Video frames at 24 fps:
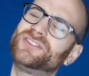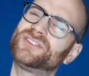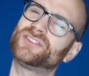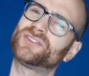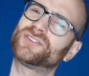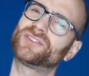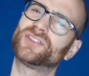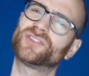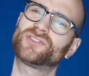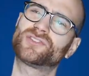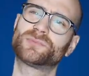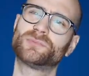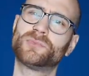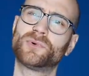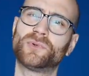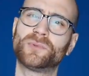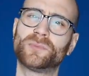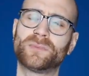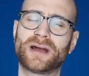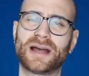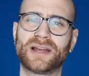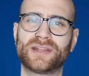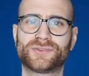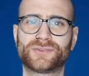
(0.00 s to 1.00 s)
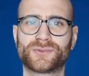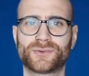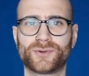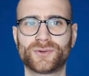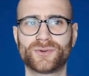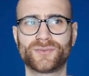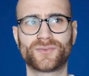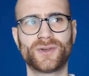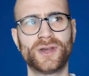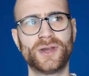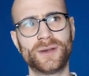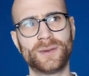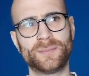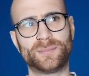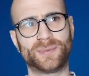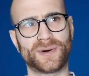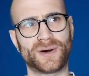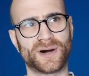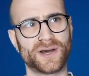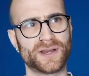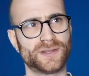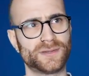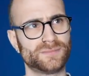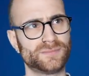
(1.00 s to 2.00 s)
just the small matter of
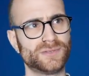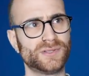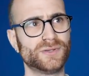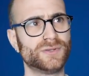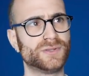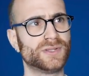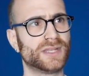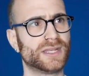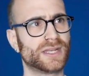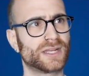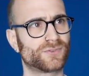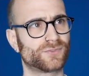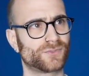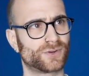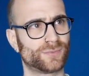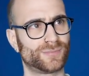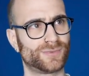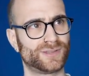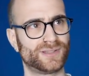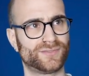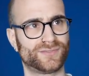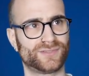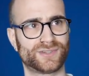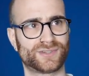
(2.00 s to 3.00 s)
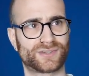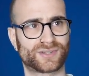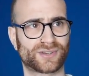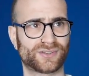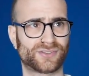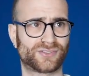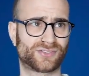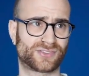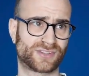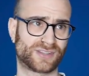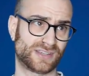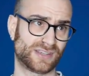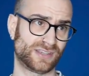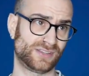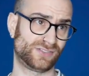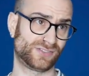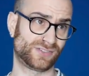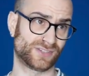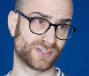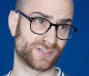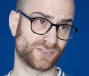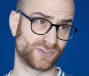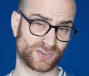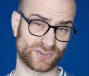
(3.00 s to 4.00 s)
Bayern Munich, Robert Lewandowski,
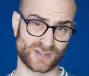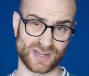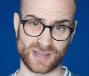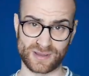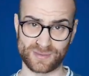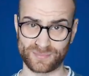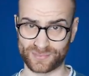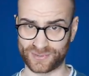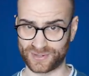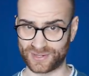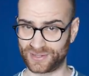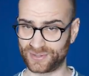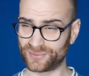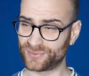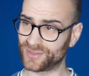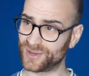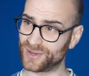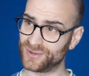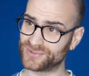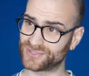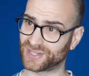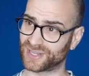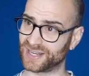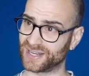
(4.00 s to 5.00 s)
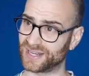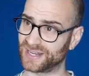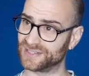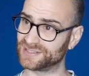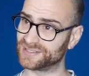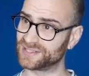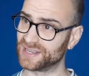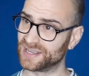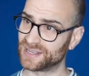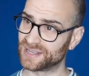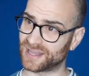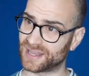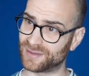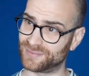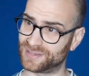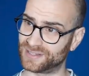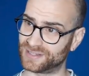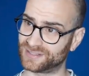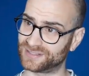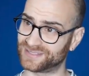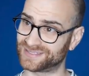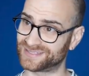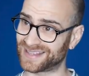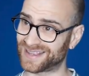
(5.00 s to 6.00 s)
Serge Gnabry, all those guys
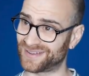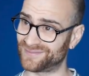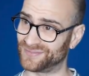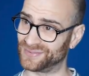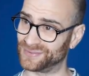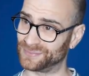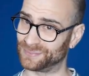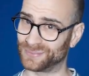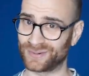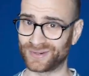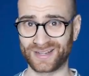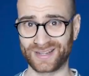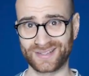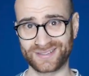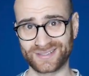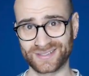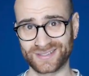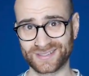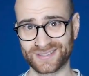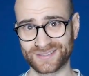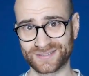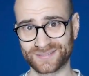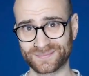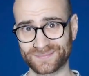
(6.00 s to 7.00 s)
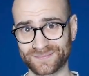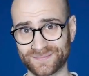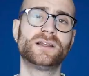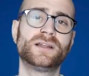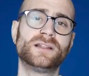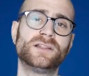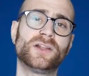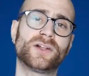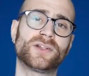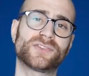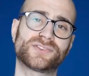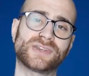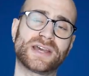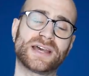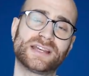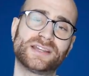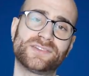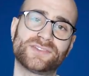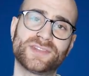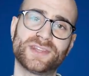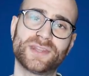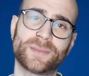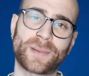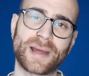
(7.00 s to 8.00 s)
coming to Stamford Bridge. Lots
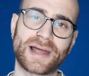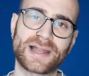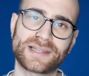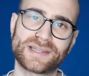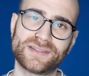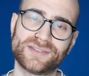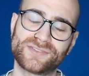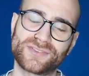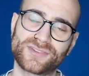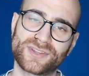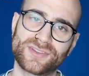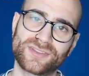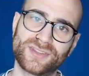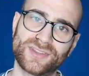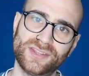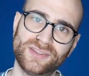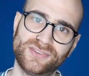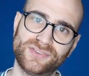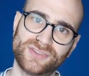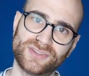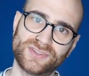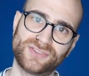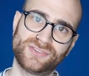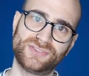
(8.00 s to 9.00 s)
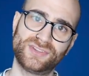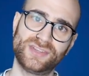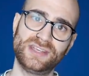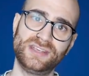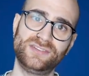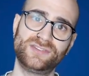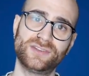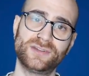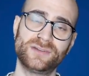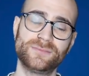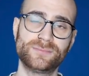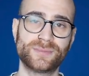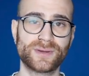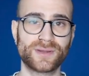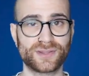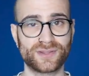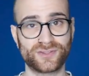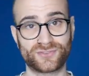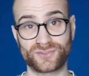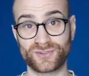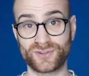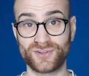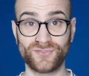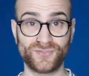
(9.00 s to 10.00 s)
hangs in the balance this season, but the
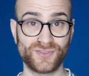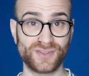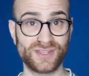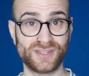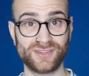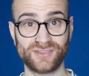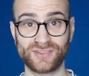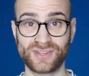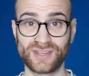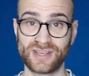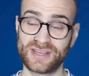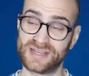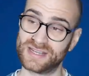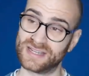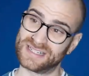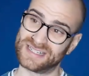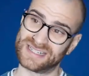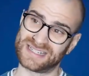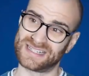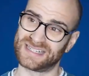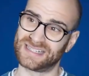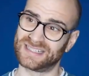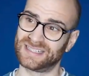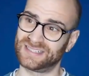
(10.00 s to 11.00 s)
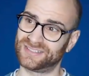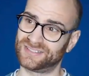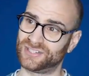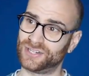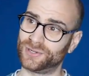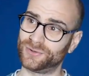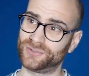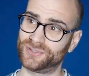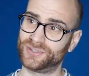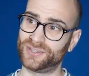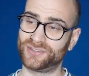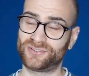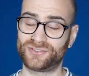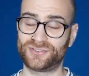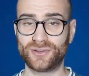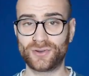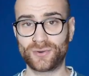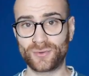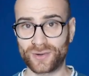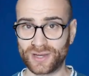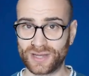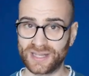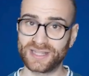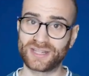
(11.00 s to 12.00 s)
truth is, Chelsea are
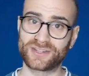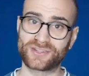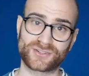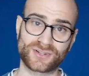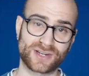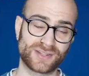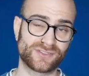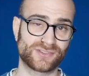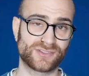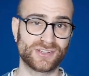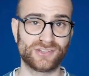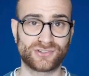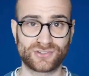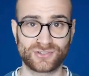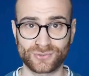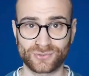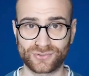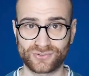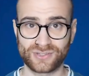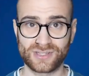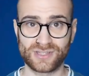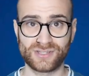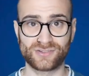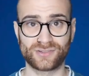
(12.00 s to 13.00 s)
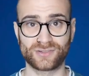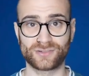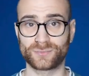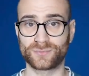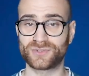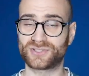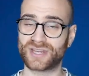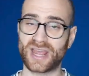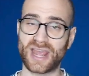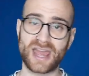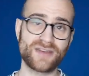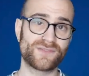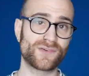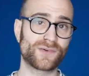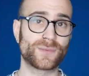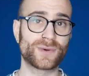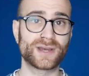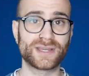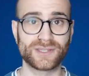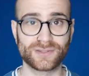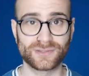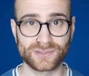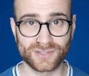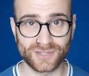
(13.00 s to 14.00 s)
still in a transitional season, whichever
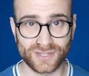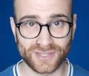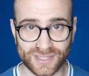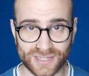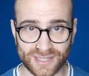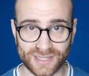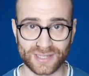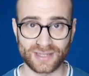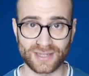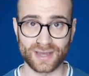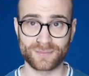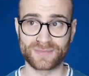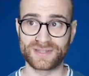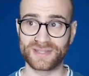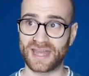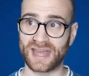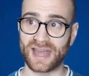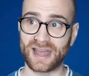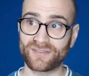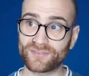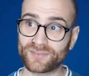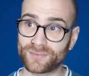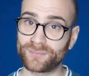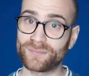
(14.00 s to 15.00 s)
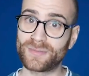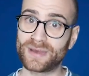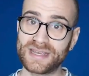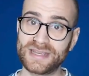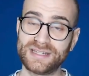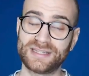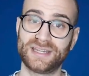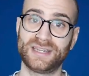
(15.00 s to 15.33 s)
way you look at it. I mean, they haven't made